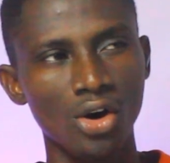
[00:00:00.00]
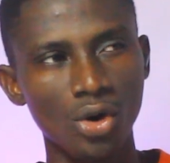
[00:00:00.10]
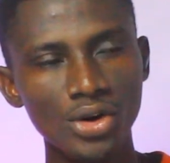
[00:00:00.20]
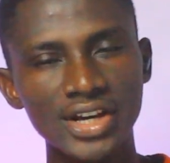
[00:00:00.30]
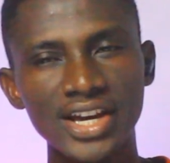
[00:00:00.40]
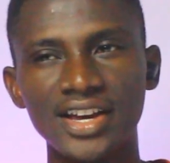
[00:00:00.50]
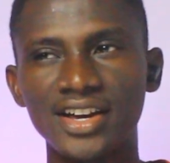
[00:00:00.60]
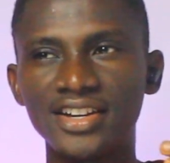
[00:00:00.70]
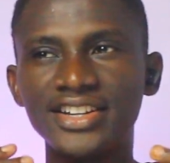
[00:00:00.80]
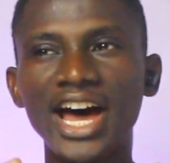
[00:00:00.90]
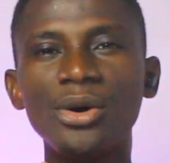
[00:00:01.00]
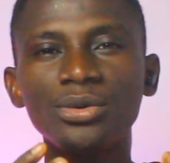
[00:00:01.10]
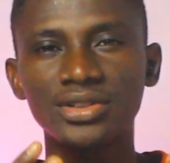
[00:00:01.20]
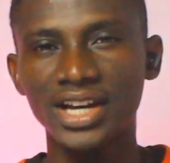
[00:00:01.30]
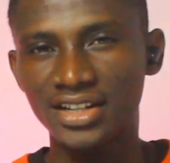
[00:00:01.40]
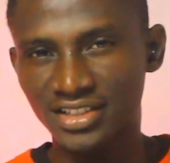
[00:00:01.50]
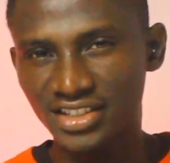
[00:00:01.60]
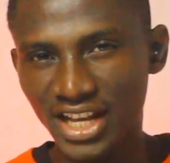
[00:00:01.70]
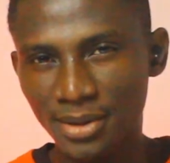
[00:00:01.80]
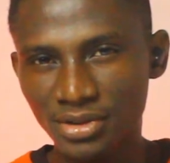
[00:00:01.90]
Okay, now that the
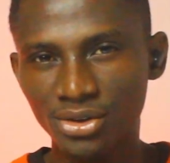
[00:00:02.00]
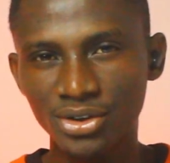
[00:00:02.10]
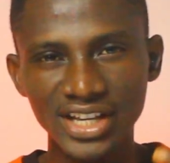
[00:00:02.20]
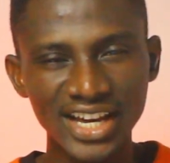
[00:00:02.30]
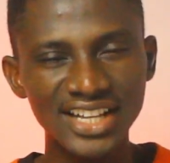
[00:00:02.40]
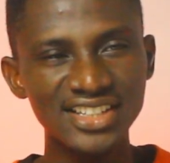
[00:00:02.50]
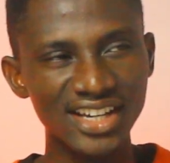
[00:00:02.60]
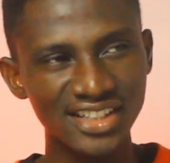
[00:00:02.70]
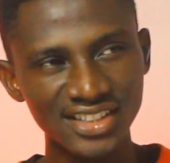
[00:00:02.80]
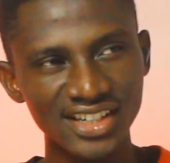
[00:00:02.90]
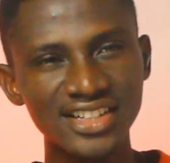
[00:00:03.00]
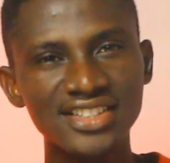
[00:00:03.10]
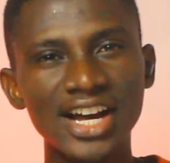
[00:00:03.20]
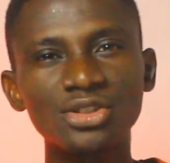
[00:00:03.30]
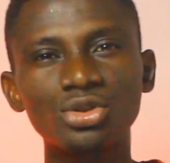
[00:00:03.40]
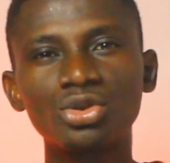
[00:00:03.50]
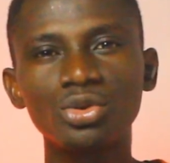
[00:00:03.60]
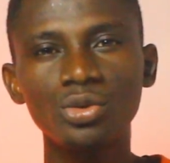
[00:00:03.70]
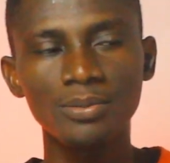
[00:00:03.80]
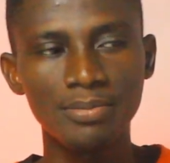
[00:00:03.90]
Snapdragon eight eighty-eight
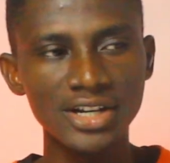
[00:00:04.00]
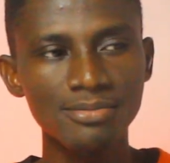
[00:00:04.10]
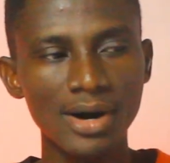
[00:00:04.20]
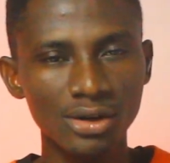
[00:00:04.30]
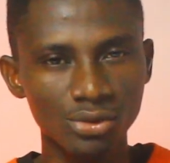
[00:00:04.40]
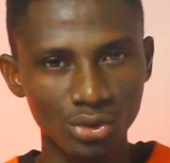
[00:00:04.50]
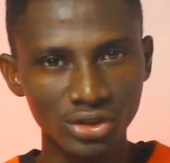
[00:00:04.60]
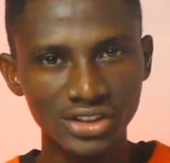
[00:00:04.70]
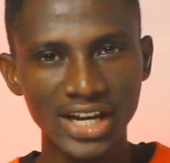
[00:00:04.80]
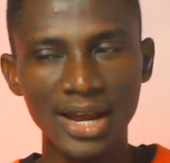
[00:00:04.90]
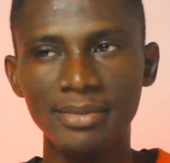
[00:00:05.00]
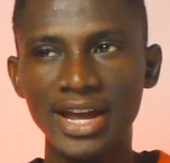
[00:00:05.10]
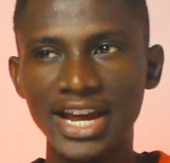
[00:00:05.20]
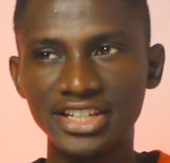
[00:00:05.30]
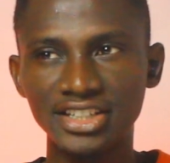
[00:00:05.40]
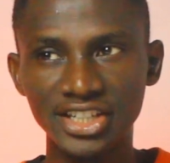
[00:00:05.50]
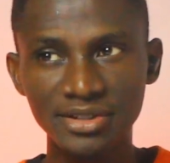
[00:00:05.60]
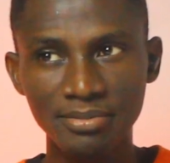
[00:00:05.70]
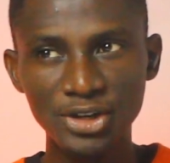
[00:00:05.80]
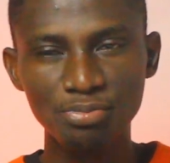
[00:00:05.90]
AnTuTu benchmark runtime and
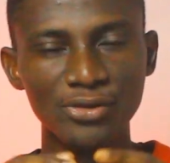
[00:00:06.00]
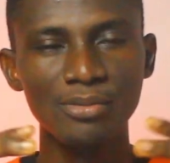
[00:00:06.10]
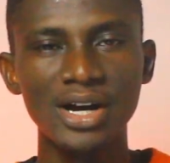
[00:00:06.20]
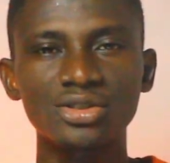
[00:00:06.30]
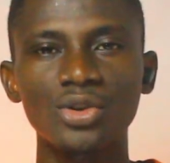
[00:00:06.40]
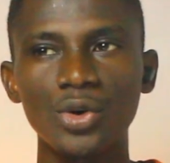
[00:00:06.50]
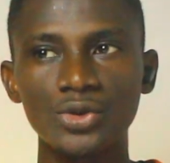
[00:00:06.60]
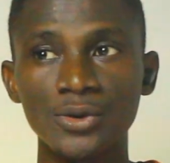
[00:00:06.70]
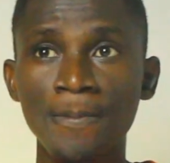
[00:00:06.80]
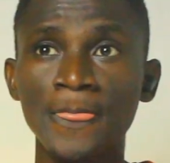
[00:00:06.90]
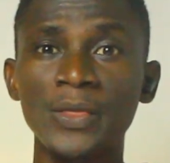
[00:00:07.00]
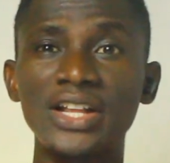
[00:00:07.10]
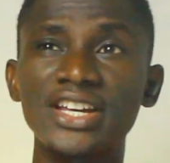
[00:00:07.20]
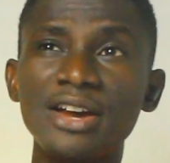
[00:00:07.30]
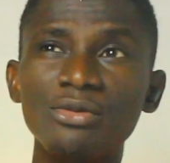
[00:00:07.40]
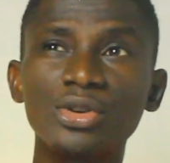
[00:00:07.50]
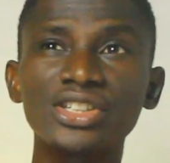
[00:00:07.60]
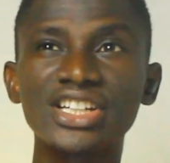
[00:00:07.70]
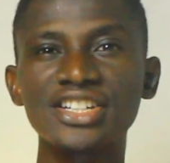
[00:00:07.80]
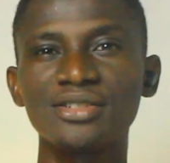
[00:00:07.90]
GeekBench performance scores that
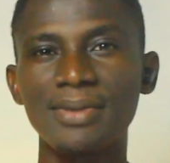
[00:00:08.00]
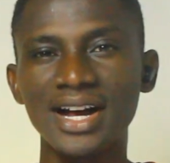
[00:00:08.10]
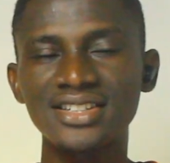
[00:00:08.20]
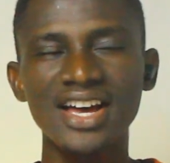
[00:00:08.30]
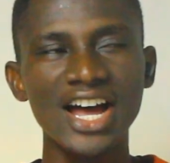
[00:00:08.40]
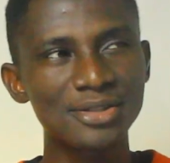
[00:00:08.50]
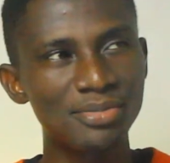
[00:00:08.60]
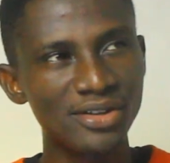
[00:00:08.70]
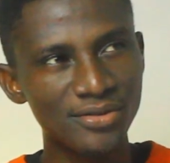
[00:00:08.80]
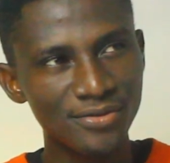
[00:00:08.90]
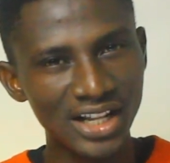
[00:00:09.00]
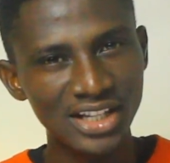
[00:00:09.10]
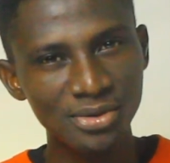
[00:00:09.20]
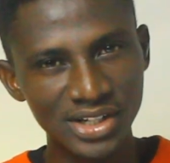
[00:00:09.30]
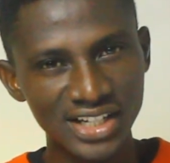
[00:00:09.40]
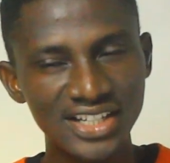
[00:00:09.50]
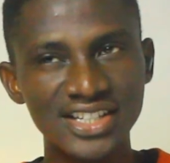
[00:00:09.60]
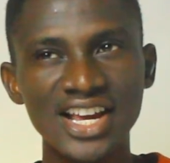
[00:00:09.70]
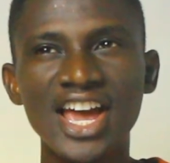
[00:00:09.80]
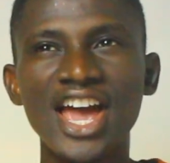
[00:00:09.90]
everyone cares about has been finally
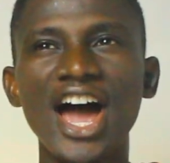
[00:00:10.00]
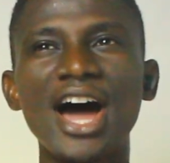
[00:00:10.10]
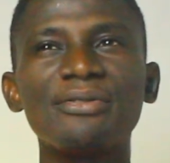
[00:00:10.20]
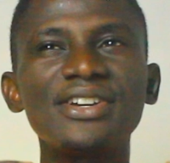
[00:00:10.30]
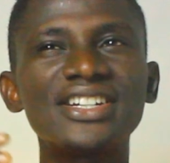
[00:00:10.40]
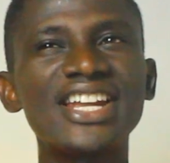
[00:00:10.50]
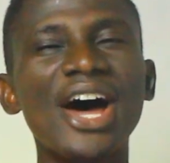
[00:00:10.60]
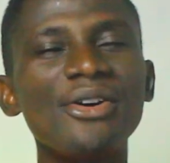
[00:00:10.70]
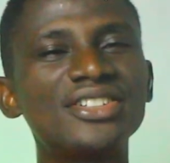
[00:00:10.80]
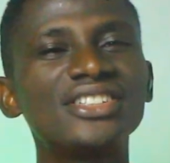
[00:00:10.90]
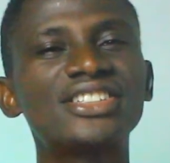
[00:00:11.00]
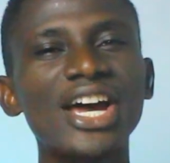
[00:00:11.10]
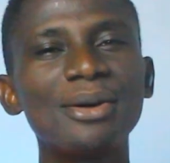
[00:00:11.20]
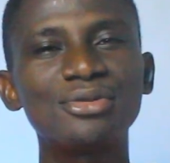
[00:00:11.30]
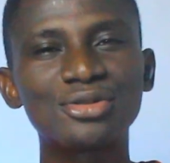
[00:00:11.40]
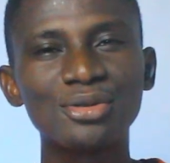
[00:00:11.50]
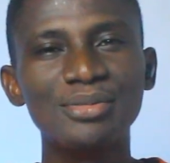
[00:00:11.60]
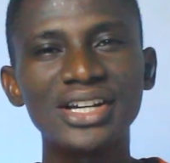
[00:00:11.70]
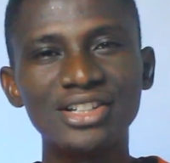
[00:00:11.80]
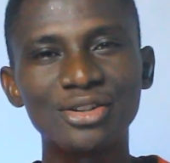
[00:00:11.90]
released, I think now is the time to
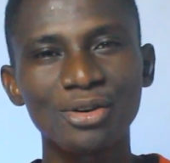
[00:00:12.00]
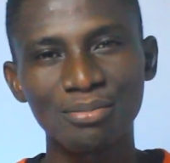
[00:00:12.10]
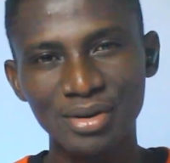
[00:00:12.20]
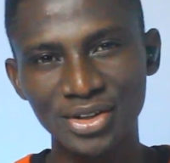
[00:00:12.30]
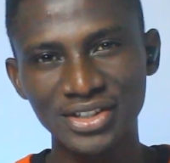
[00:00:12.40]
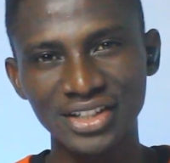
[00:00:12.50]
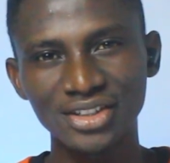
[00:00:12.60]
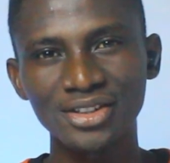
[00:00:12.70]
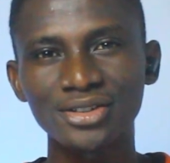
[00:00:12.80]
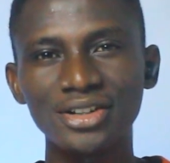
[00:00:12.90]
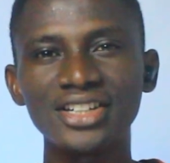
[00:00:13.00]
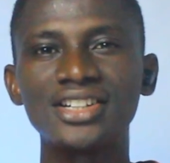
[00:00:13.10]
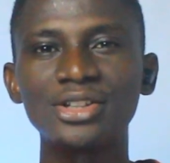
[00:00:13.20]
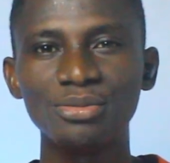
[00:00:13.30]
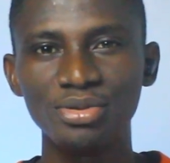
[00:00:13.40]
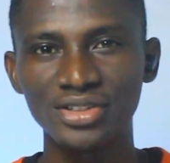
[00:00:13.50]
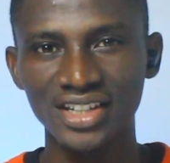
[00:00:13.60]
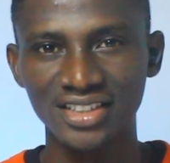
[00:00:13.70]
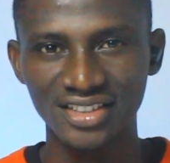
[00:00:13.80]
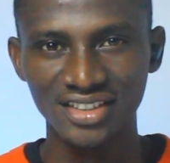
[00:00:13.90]
make the comparison. So let's get to
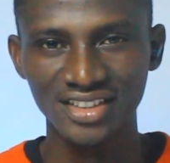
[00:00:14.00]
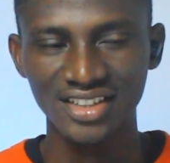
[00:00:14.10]
business.